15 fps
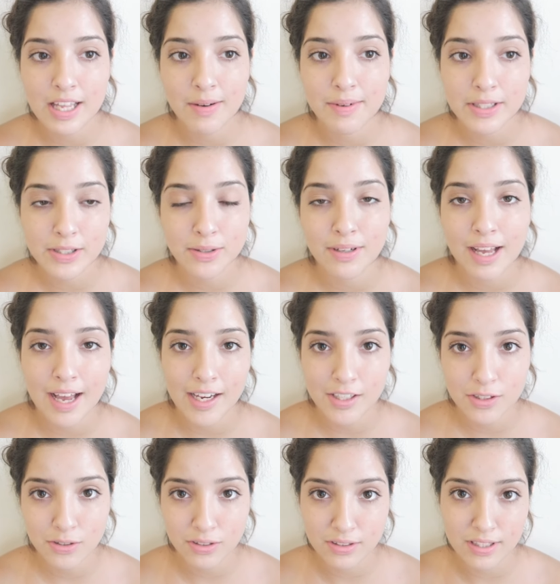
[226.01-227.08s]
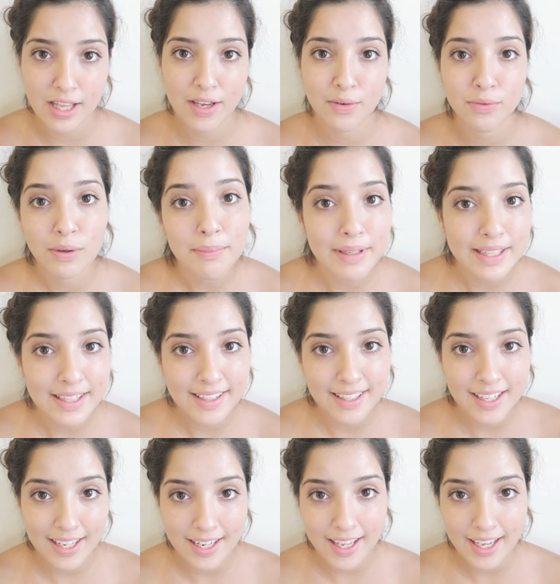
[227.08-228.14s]
I went to an actual like woman's
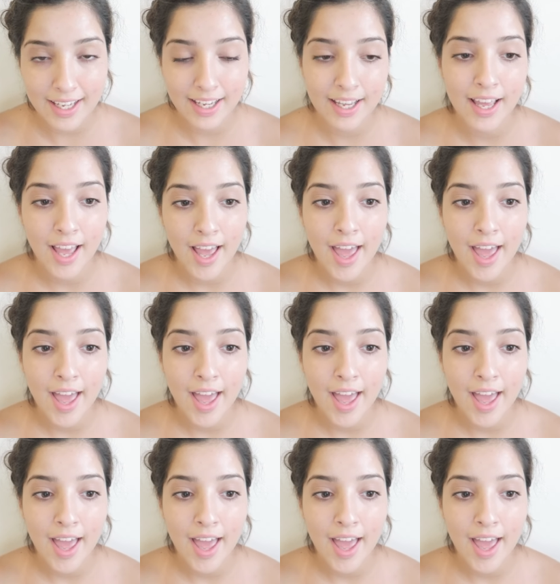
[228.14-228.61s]
clinic.